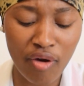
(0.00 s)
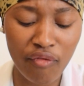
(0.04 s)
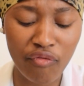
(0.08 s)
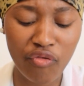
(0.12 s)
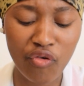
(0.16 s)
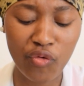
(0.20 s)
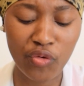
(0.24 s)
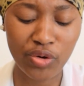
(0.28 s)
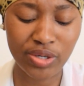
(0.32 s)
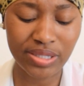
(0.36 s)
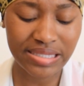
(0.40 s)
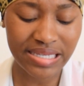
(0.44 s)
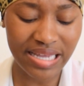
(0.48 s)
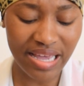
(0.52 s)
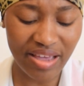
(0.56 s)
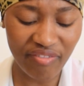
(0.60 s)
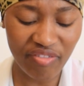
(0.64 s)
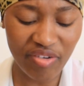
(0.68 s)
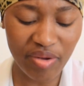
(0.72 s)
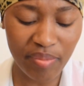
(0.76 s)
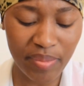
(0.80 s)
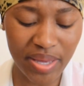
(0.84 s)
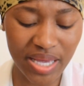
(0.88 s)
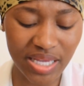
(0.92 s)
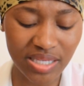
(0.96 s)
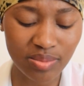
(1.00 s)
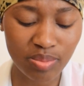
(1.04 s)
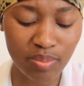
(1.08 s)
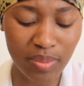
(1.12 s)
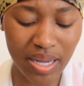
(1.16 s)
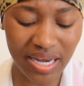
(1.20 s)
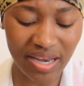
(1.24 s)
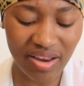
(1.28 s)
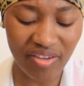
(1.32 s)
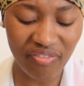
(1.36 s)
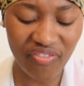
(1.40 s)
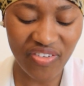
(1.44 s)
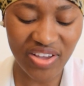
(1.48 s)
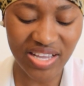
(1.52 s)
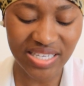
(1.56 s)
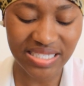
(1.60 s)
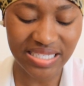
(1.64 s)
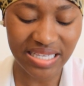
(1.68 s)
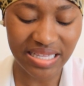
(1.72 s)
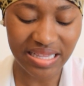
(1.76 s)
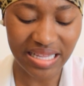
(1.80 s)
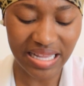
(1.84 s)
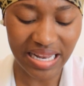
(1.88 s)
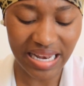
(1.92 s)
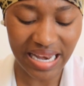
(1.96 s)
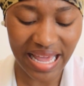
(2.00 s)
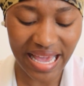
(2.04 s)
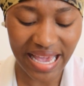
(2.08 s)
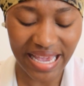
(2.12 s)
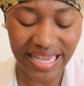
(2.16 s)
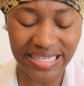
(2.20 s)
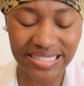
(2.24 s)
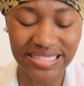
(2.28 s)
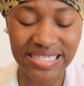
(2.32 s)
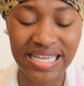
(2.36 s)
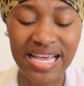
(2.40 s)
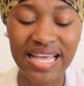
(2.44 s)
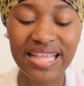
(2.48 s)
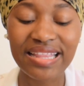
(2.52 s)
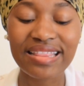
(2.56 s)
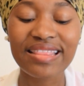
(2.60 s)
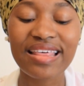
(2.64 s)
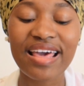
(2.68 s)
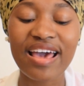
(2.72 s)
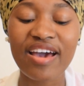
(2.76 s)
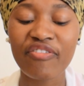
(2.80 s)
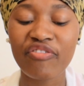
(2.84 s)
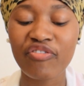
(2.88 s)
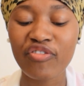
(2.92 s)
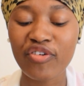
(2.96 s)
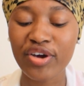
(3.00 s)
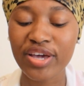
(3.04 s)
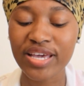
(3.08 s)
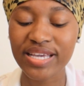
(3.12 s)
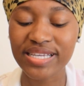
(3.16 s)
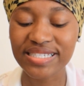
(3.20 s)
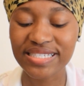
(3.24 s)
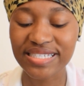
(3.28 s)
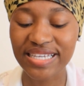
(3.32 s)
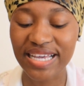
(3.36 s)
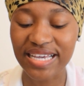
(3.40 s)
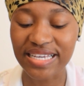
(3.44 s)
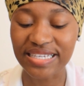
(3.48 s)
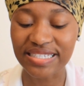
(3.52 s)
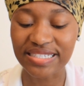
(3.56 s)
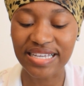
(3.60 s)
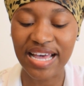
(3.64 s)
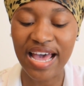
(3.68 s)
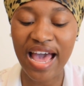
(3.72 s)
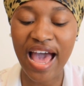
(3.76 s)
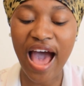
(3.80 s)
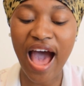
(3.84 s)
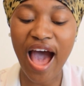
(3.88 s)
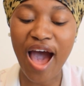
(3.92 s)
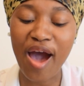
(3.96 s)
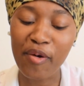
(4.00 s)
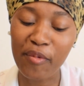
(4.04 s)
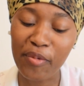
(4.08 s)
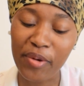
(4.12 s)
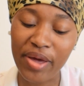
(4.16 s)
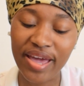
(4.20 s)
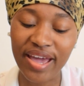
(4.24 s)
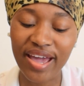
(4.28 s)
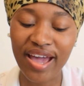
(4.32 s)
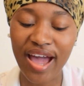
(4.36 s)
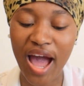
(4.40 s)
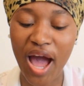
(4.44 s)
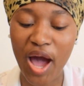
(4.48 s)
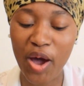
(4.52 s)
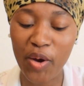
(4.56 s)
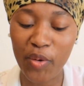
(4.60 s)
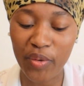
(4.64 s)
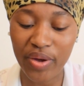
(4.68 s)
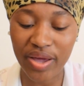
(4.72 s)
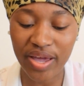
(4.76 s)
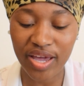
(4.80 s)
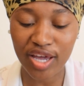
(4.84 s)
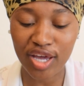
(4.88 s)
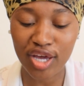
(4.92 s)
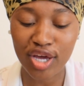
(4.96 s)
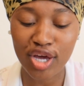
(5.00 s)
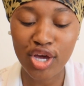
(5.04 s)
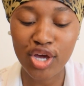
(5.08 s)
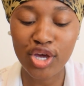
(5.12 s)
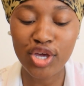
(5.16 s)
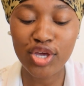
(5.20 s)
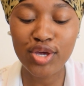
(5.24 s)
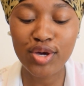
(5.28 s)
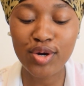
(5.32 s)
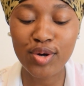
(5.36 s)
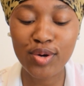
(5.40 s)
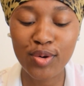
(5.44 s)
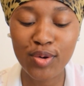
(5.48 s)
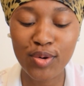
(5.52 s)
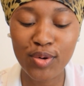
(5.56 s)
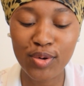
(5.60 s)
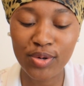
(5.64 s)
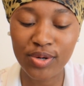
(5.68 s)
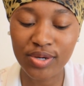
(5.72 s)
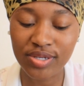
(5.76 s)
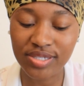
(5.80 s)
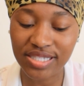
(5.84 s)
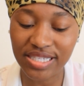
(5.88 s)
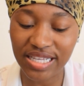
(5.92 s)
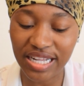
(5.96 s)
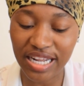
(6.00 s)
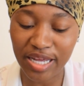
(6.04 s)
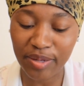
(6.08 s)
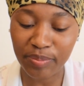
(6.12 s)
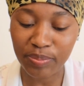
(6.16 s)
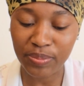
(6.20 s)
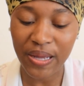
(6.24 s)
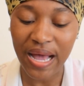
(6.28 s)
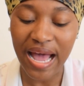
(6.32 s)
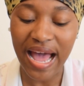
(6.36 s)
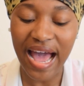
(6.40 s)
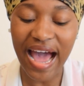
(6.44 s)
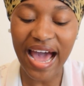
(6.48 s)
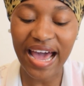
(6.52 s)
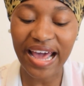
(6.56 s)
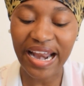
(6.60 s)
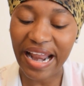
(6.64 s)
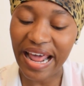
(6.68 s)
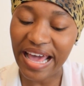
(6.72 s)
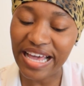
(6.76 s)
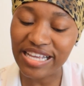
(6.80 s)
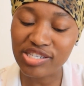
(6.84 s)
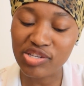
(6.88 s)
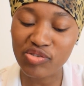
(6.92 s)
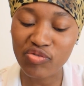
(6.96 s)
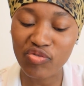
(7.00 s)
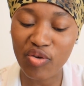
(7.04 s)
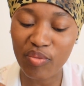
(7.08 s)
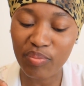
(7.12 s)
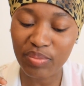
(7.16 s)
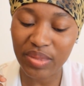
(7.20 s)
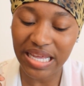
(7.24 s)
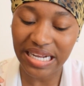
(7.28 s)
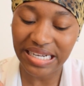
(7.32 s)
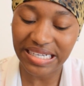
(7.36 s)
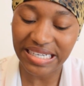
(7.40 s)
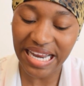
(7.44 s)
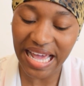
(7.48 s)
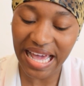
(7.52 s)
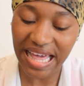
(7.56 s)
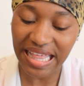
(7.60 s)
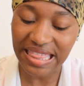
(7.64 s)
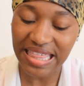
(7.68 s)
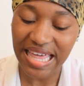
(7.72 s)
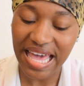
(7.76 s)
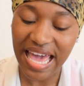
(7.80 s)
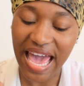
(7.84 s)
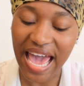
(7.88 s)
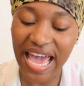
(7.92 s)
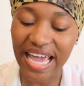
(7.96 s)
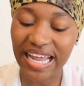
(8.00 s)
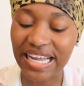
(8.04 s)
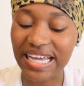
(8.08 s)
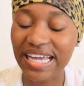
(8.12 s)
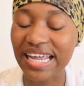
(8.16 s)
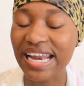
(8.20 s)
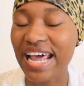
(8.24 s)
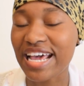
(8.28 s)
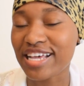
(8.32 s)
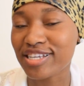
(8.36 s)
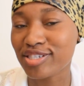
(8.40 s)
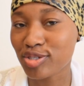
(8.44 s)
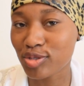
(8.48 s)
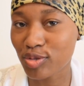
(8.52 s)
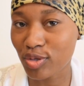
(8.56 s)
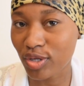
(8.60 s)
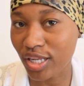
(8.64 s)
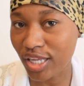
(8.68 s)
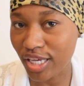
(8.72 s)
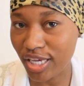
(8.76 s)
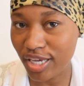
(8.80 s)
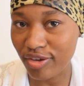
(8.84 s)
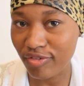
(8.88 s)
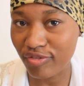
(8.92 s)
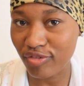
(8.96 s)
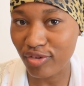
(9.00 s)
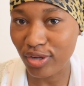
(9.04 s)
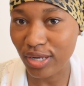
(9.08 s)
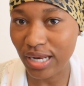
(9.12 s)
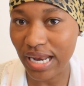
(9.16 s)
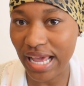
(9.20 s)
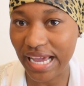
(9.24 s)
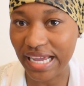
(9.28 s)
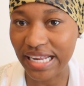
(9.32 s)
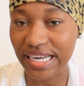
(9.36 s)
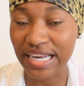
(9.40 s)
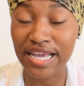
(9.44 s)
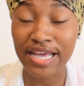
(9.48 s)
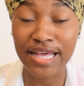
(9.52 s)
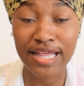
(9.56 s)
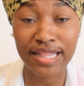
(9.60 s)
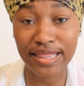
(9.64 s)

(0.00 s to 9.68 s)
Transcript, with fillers: For whatever makes manifest in the light, therefore he says, Awake, awake, you who sleep, arise from the dead, and Christ will give you light.